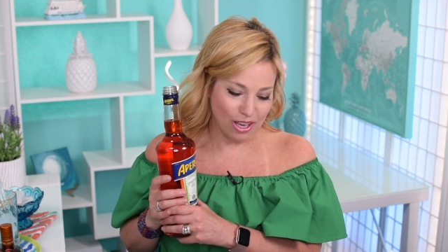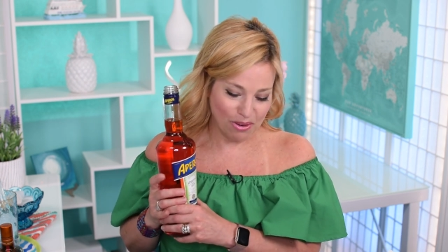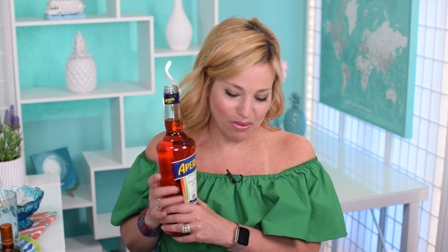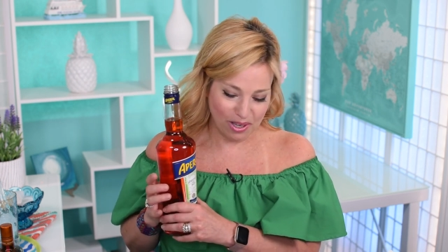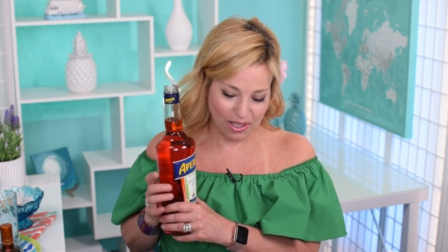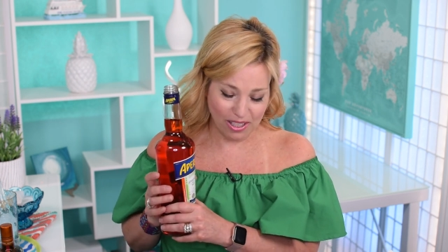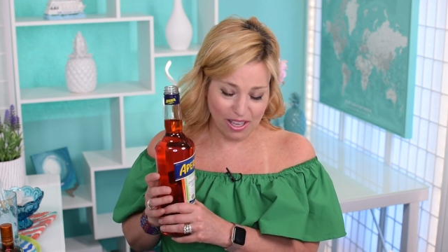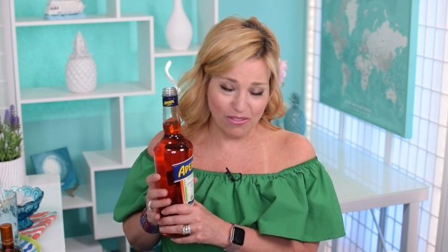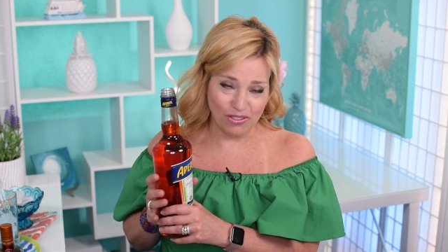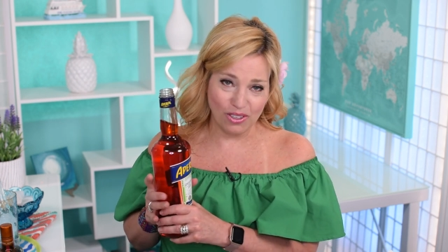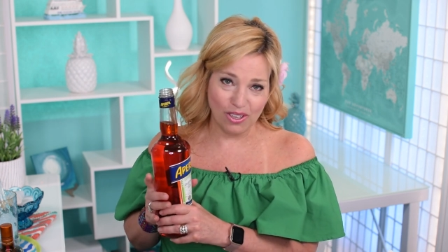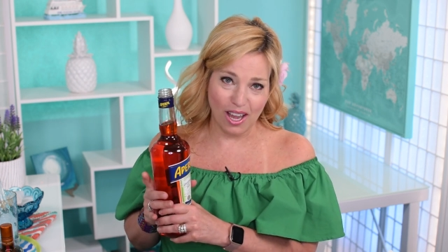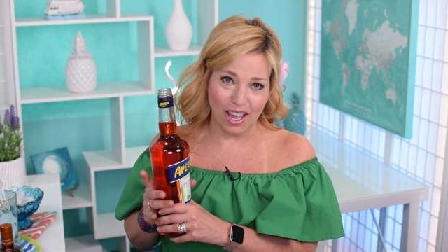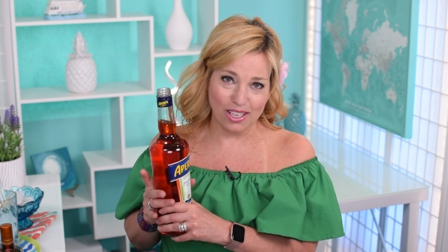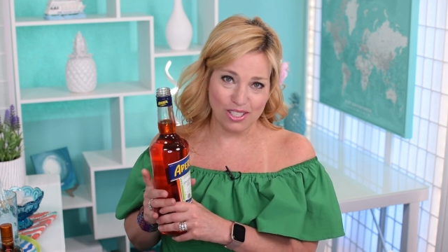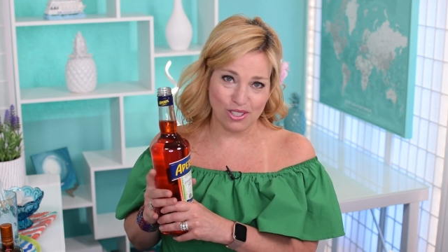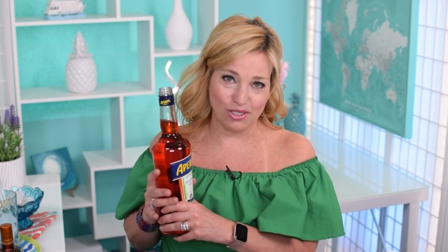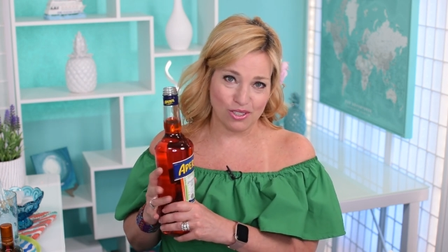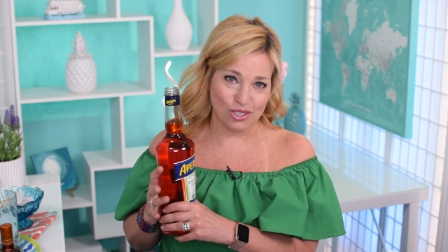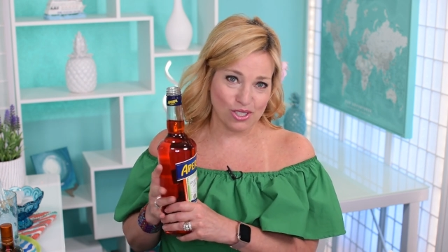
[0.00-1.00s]
We love you
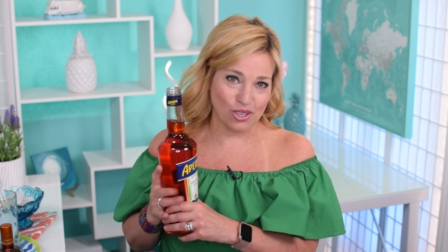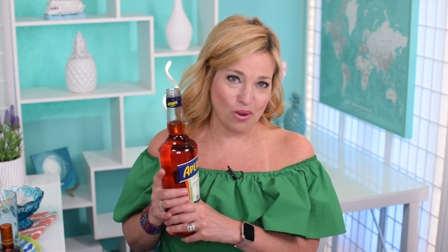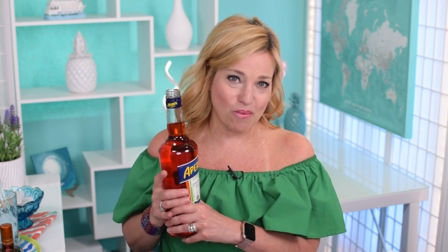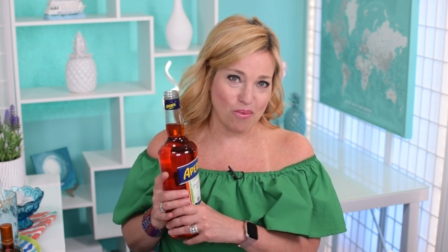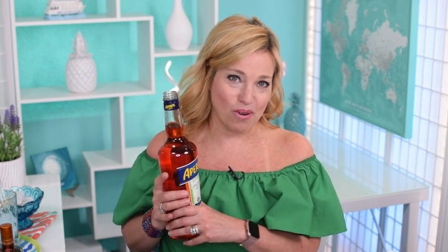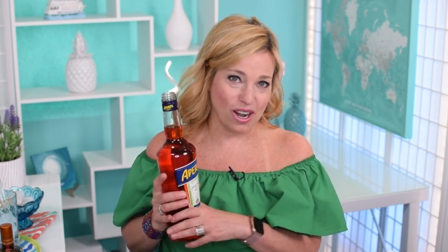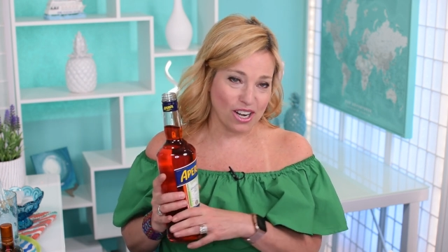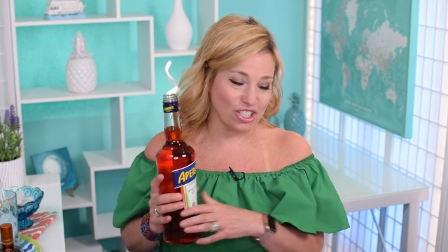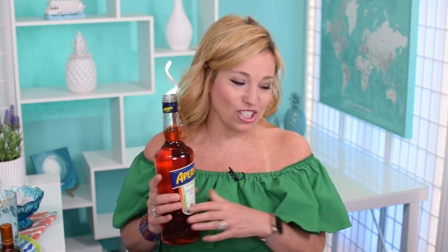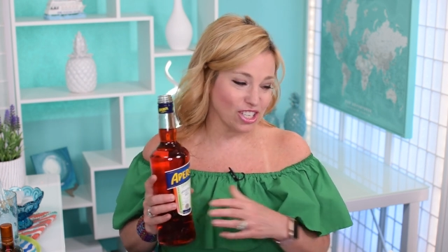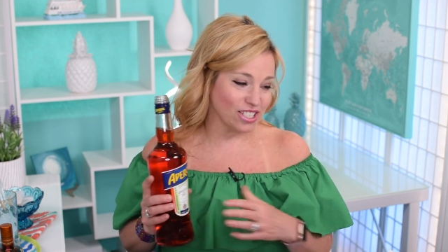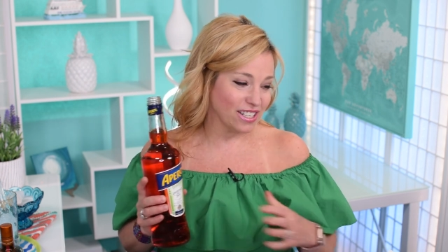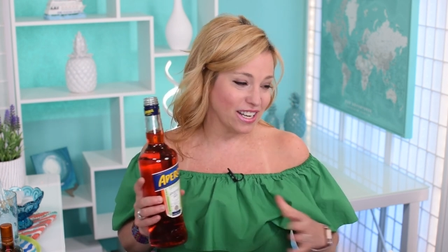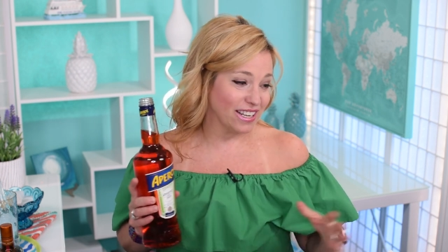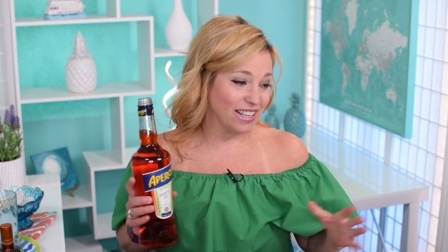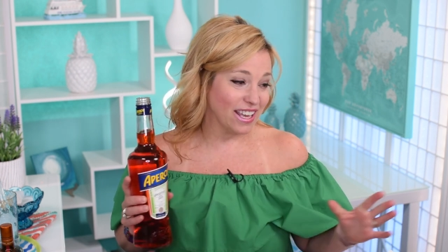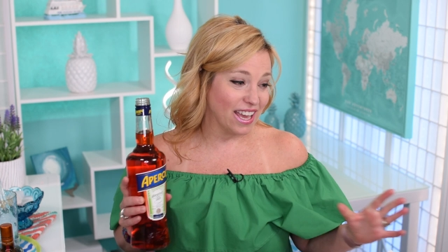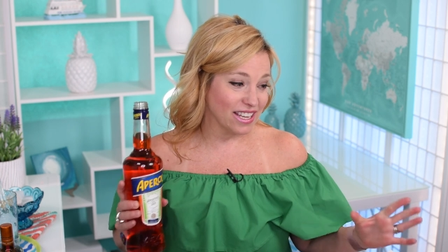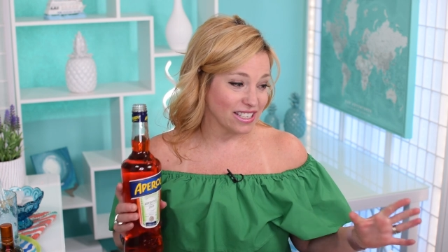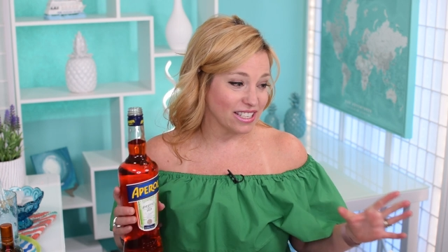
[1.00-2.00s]
guys, you're so precious.
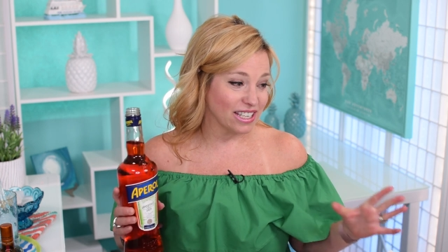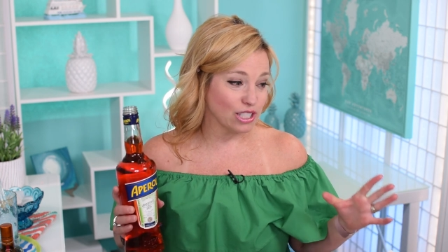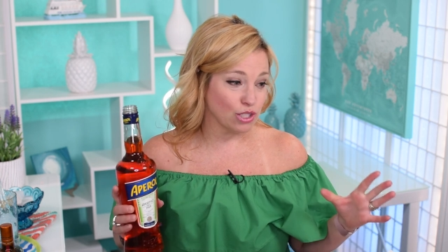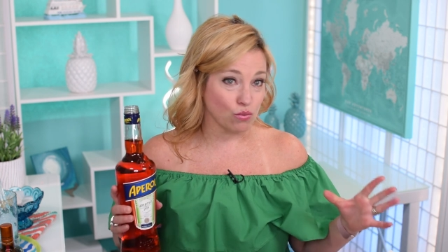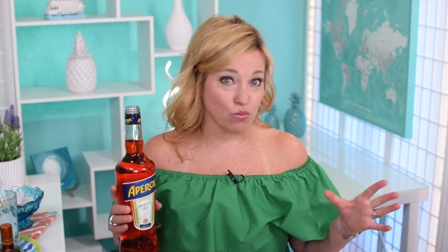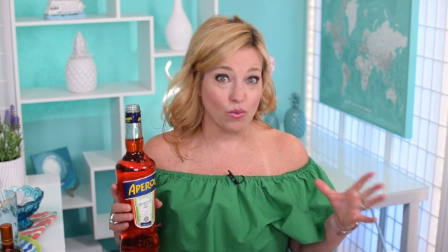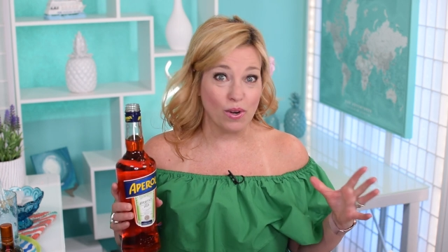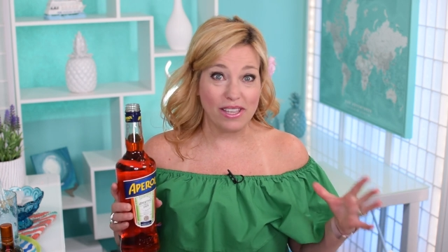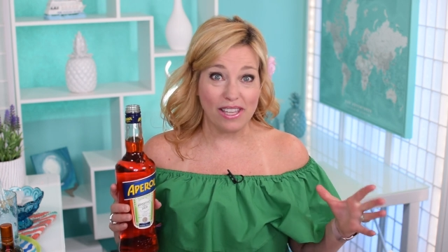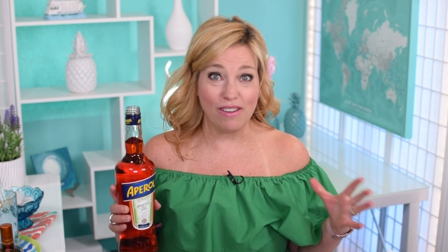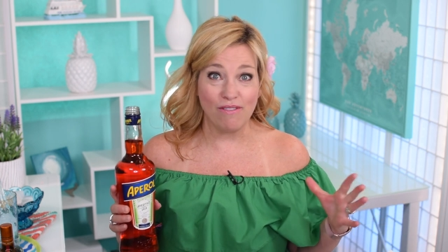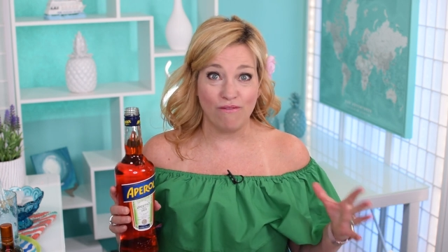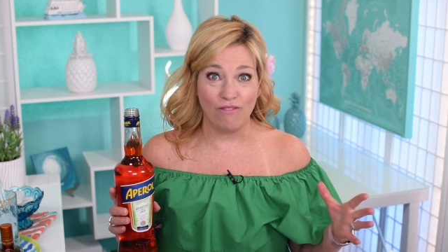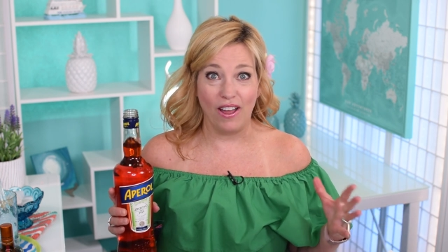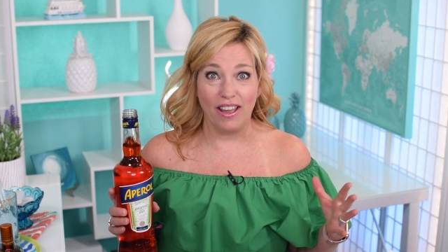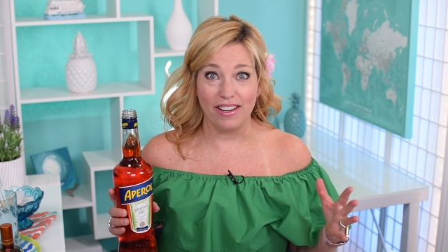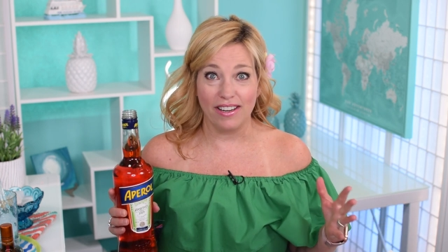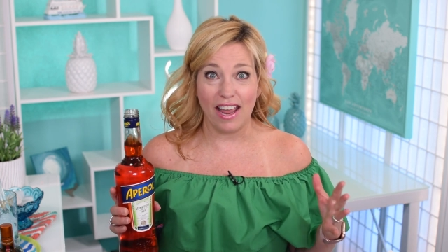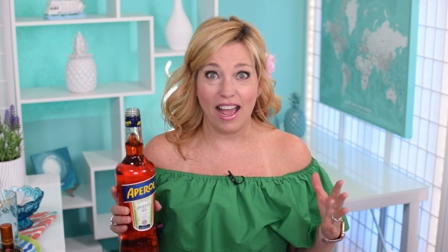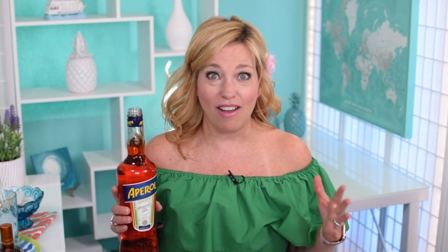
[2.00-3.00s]
And yes, it's really
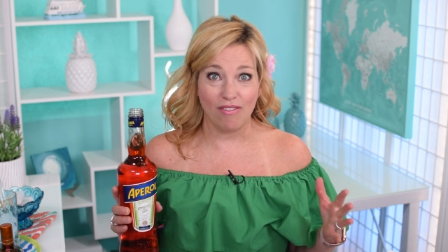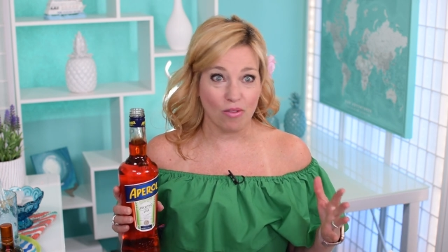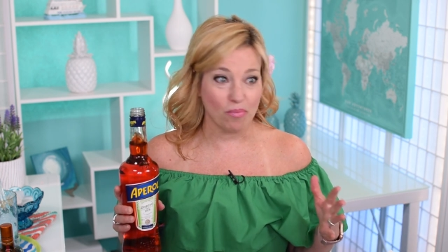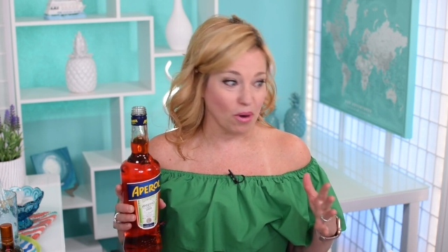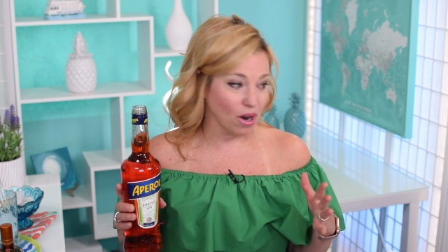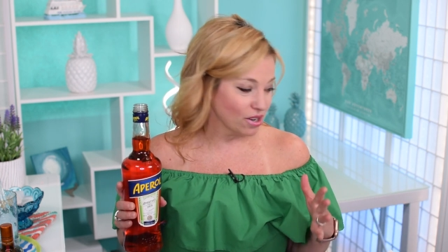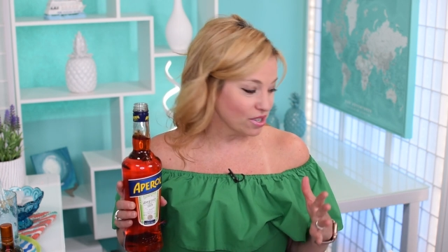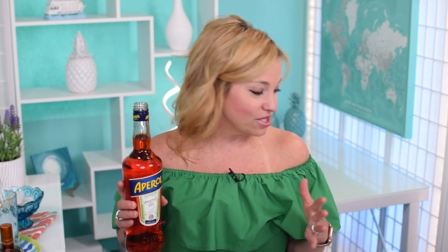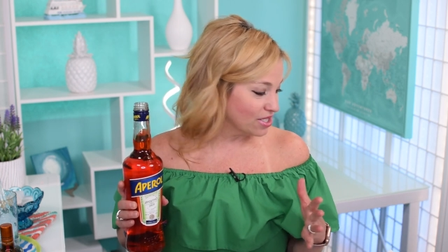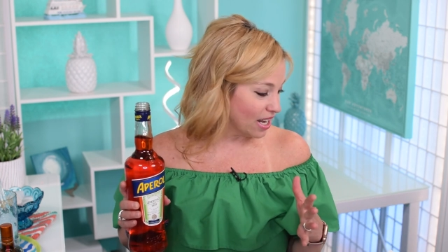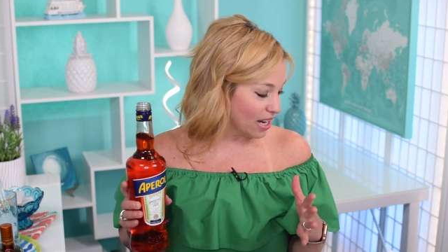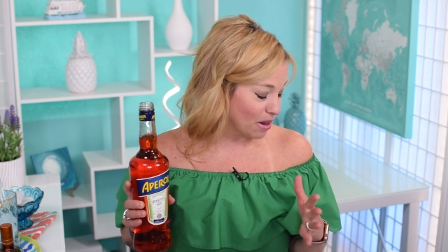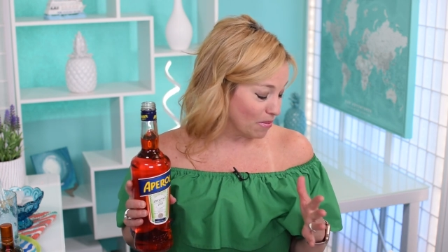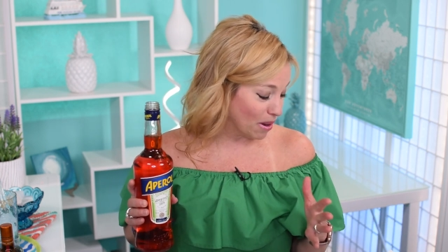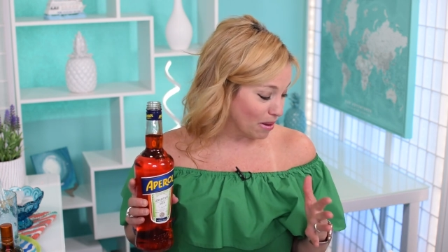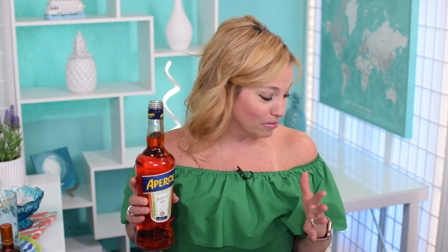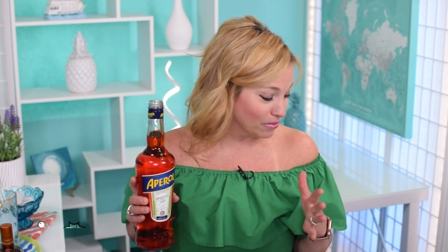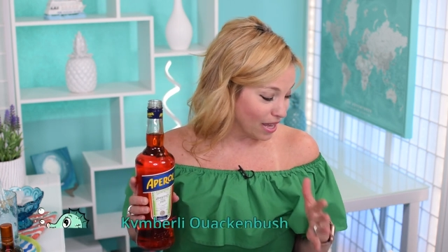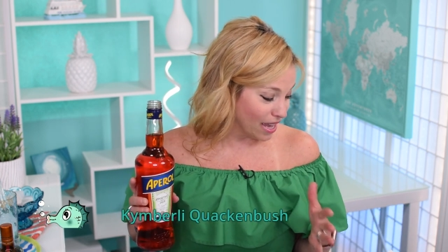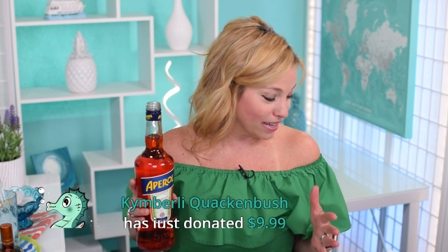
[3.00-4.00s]
fun to have a bar setup.
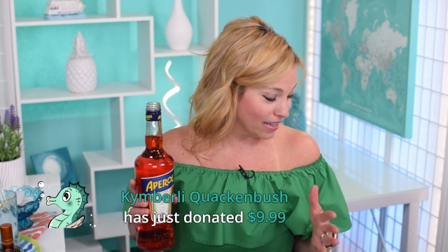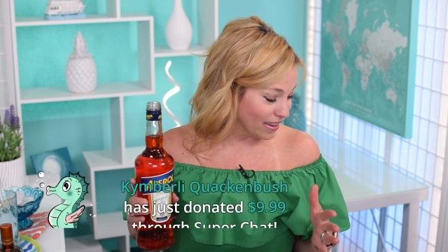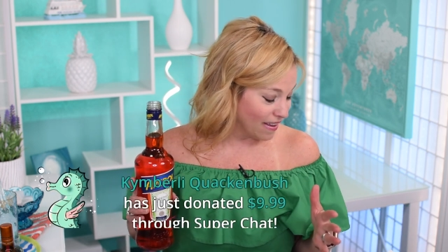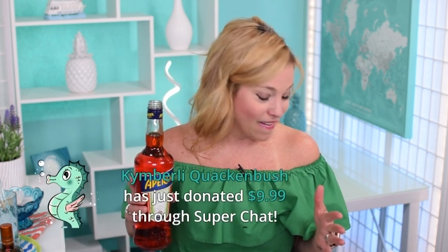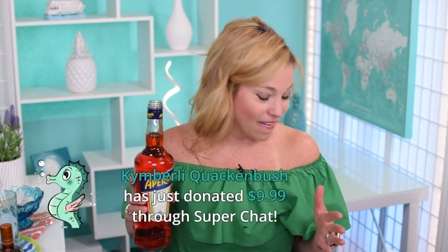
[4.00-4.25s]
I'm like,